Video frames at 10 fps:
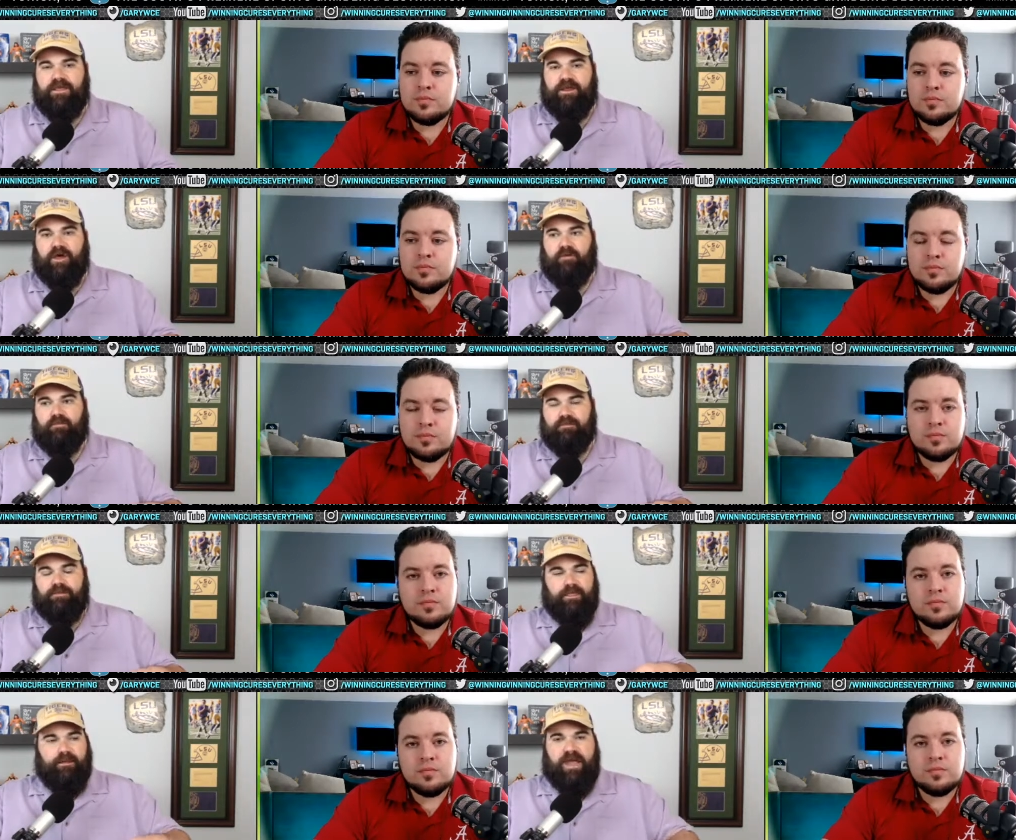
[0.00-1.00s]
Speaker 1: know,
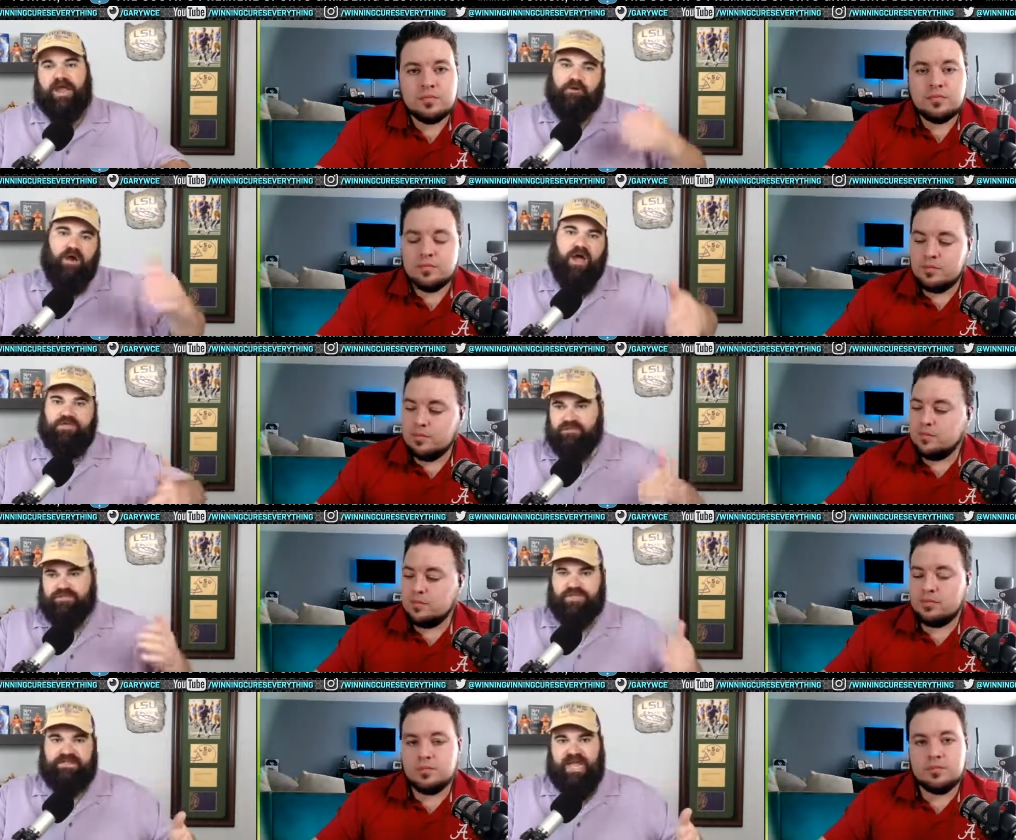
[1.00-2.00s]
Aaron Rodgers
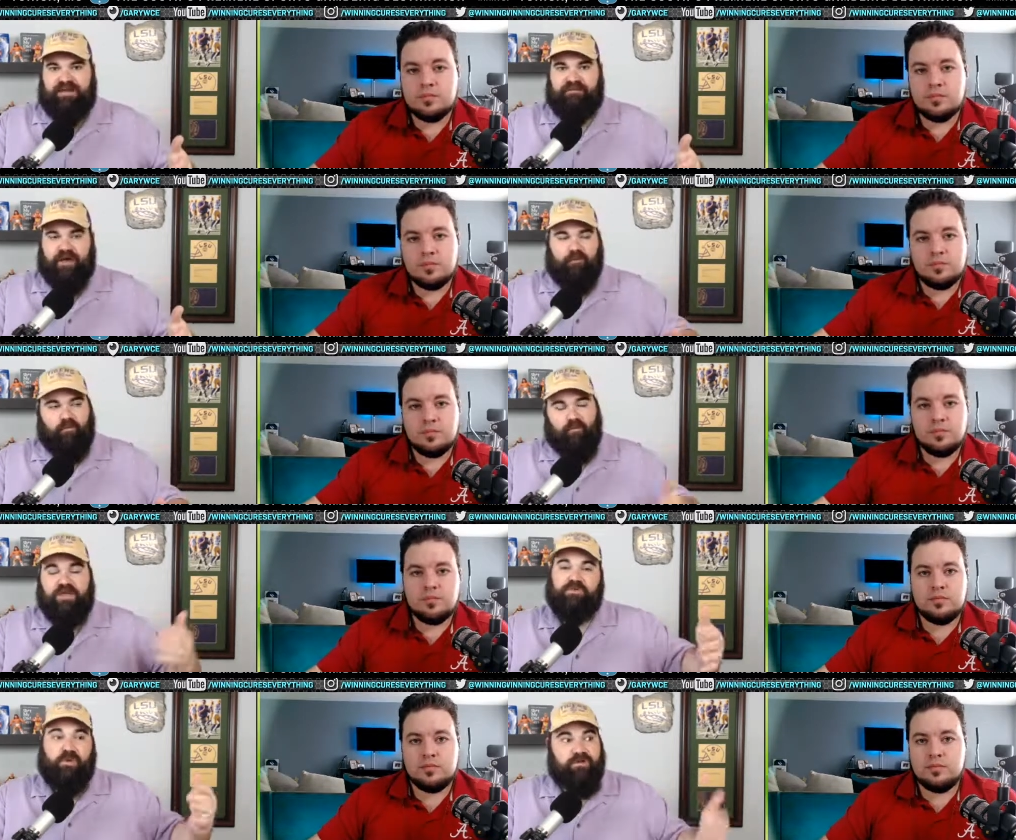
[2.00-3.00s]
doesn't have help.
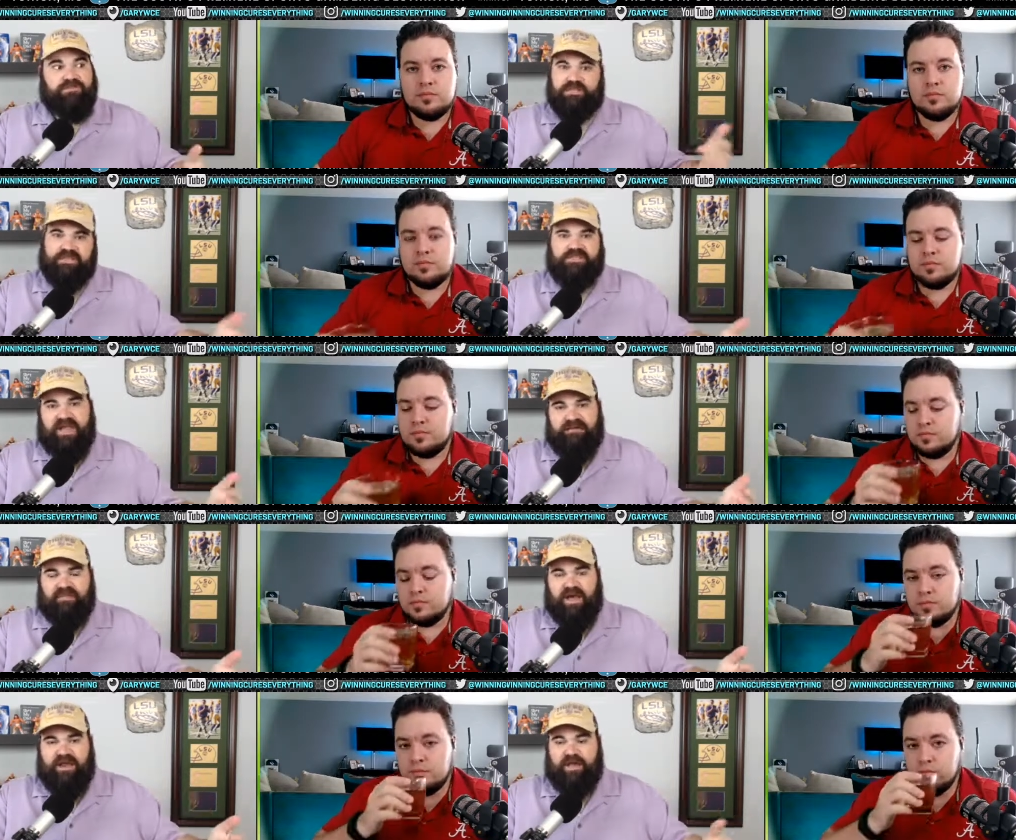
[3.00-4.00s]
Russell Wilson doesn't have a
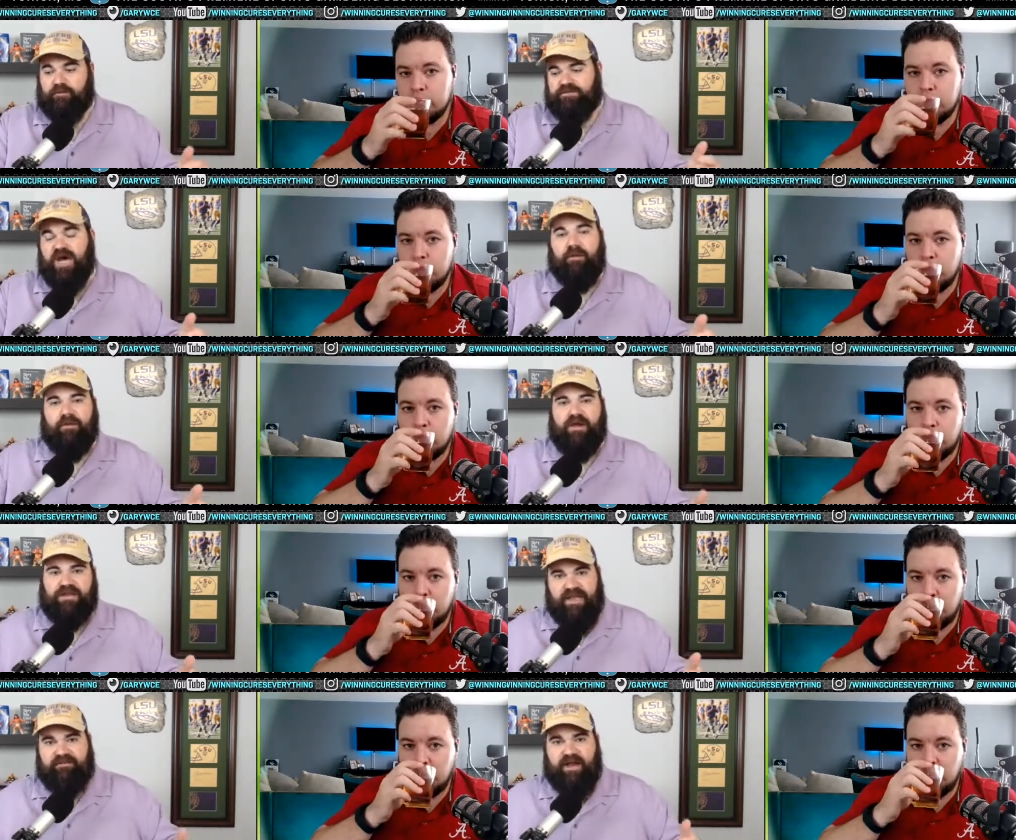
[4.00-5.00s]
lot of help. Tom Brady
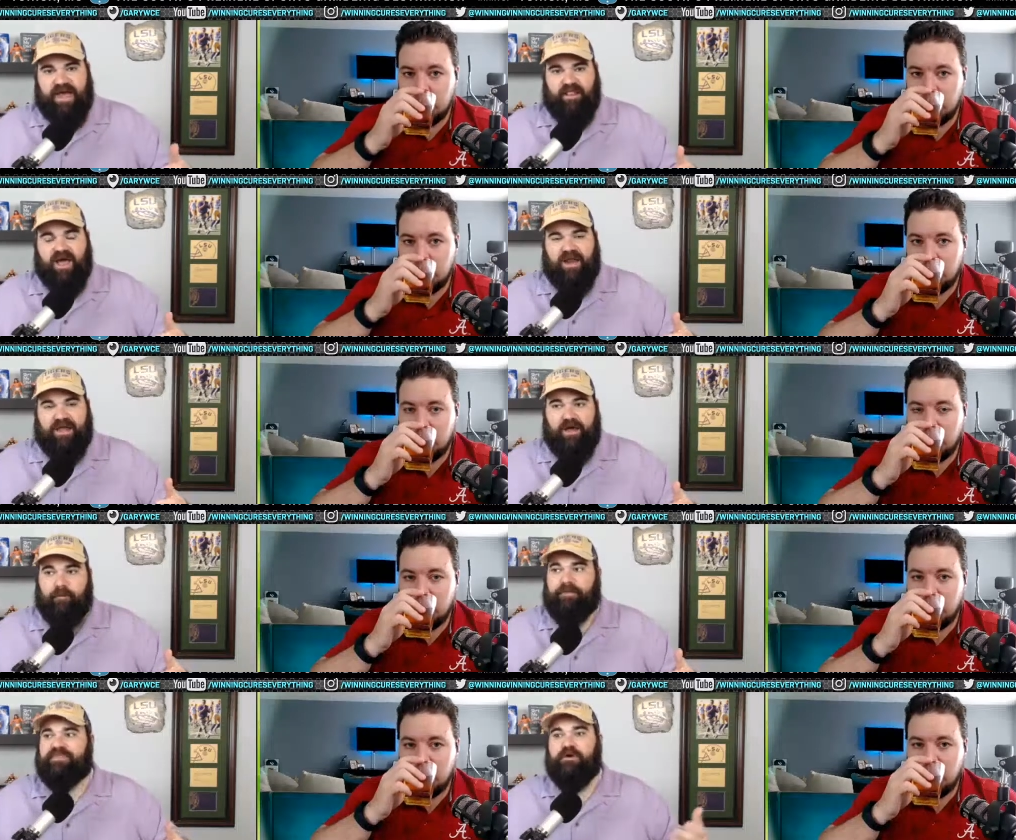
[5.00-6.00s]
never had a lot of
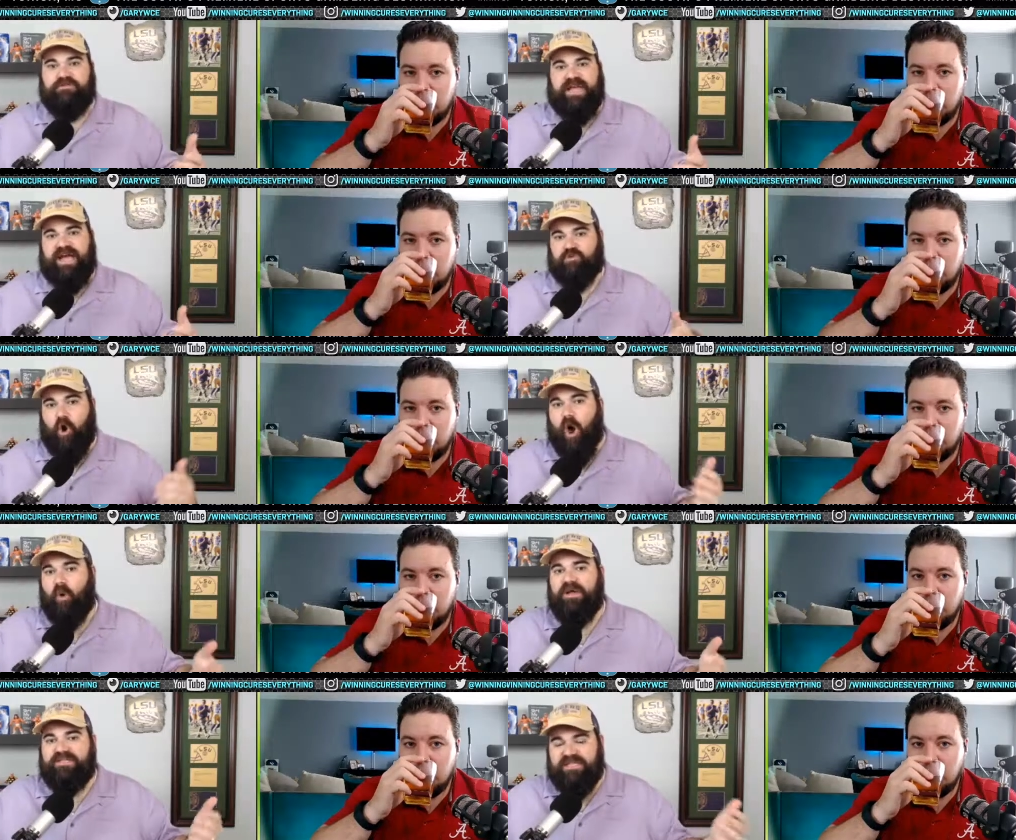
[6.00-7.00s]
help. But those guys are
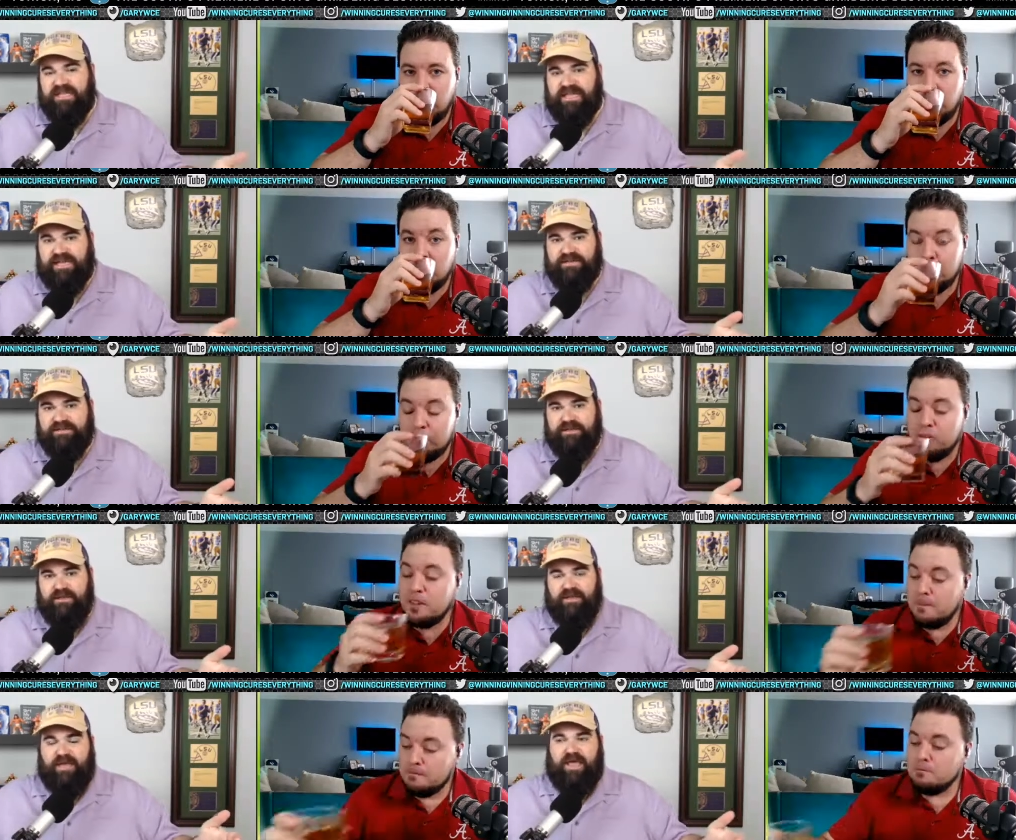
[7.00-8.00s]
always elite
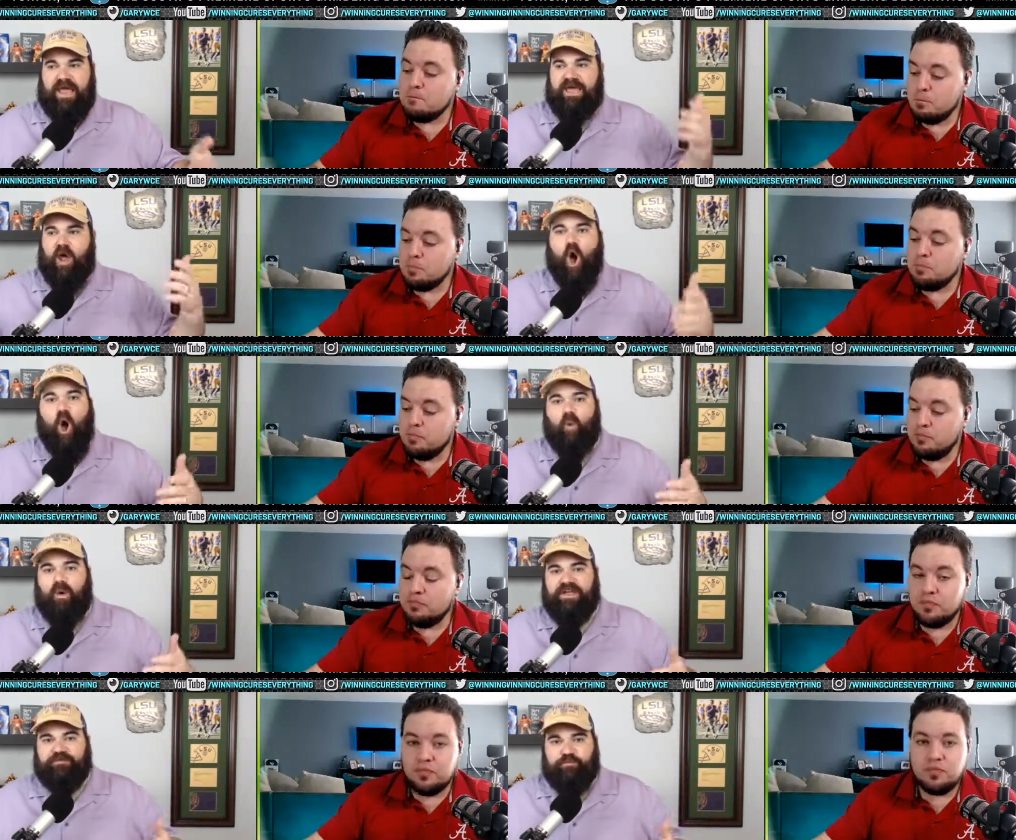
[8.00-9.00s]
and
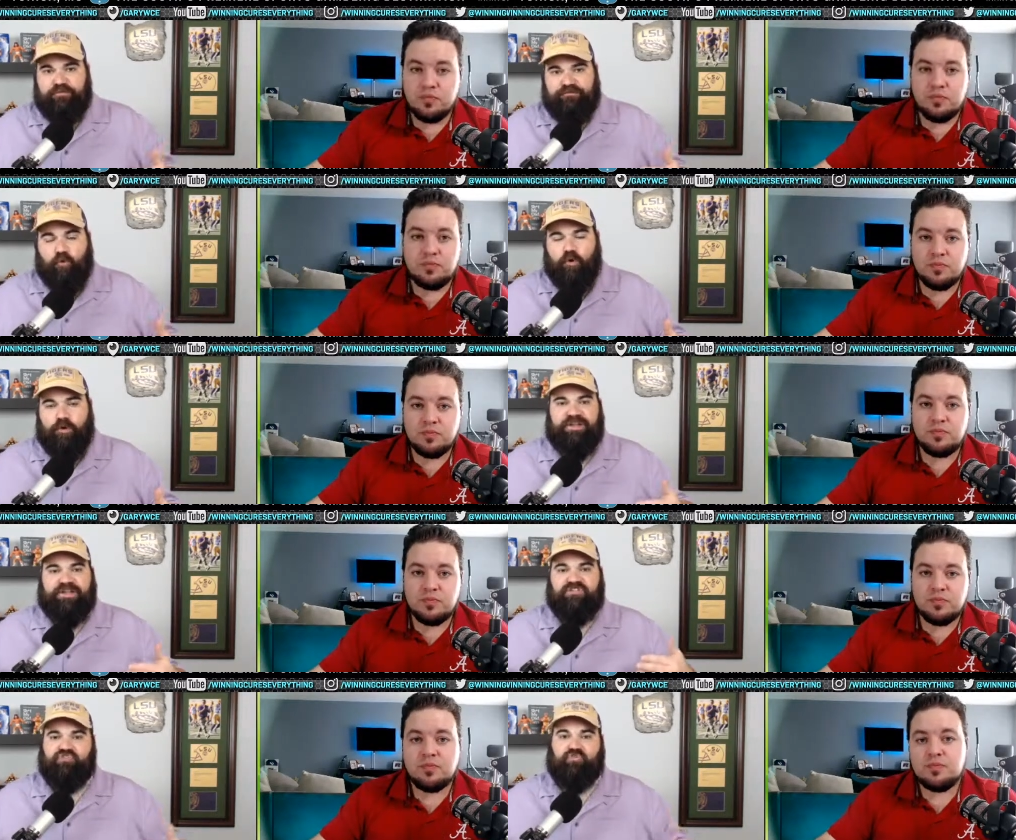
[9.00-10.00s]
always performed
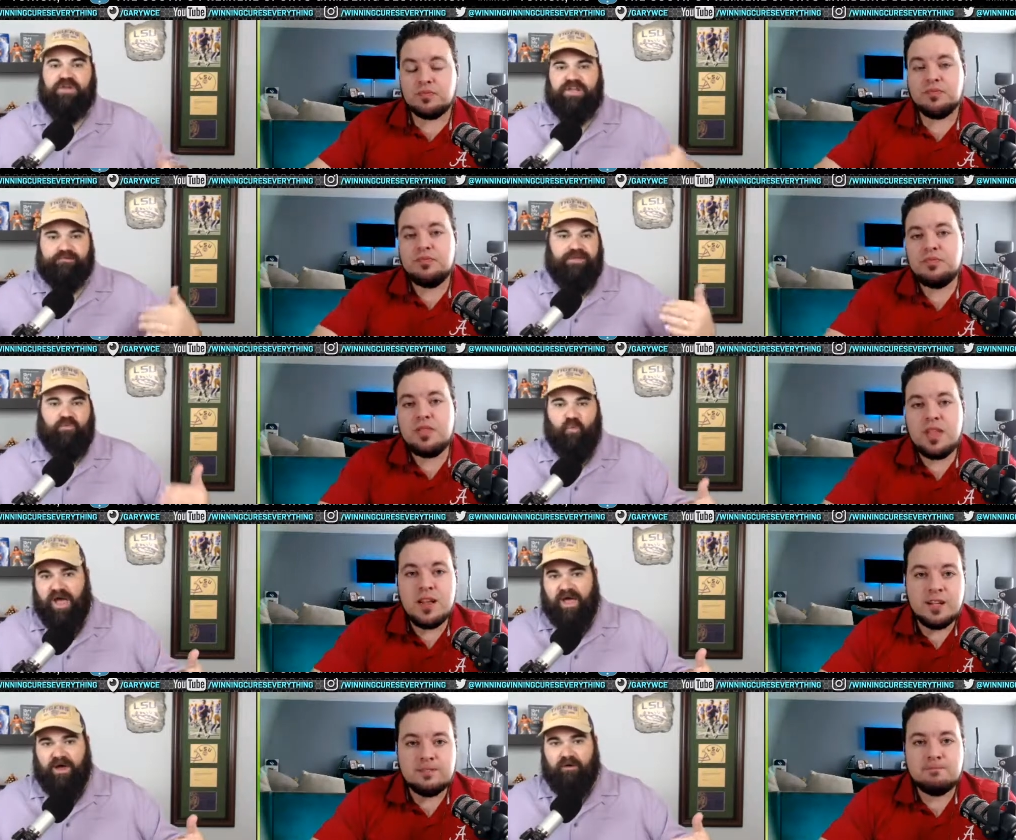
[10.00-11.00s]
extremely
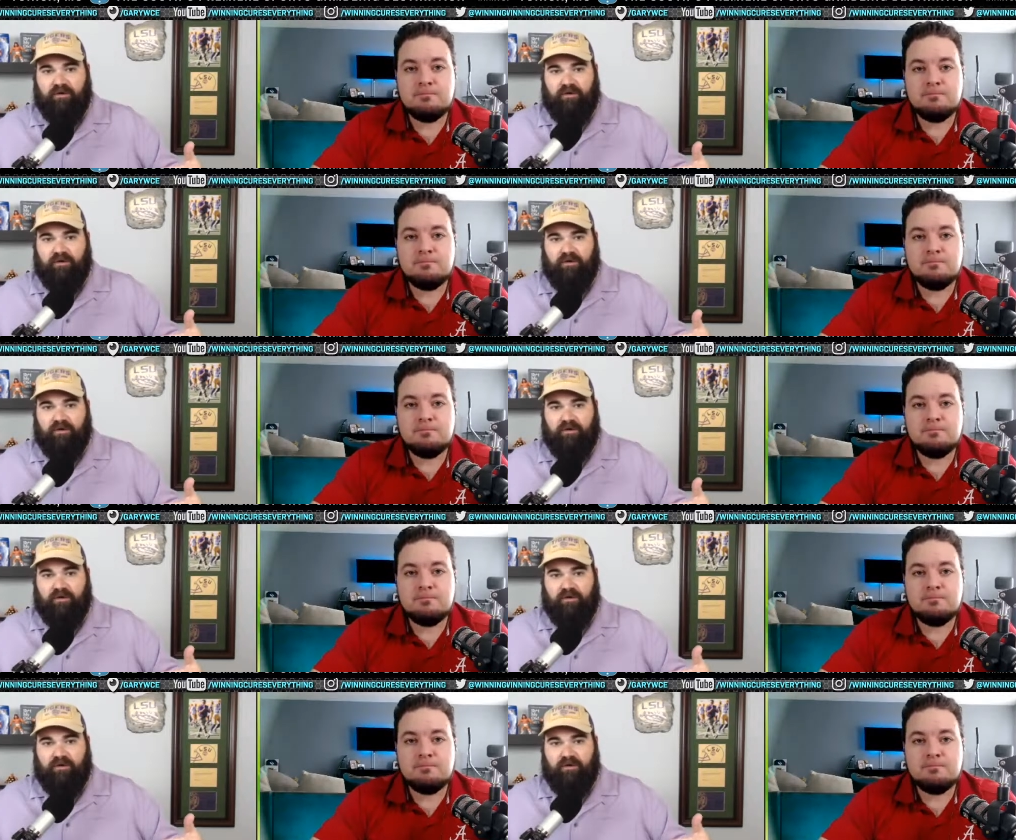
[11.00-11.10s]
well.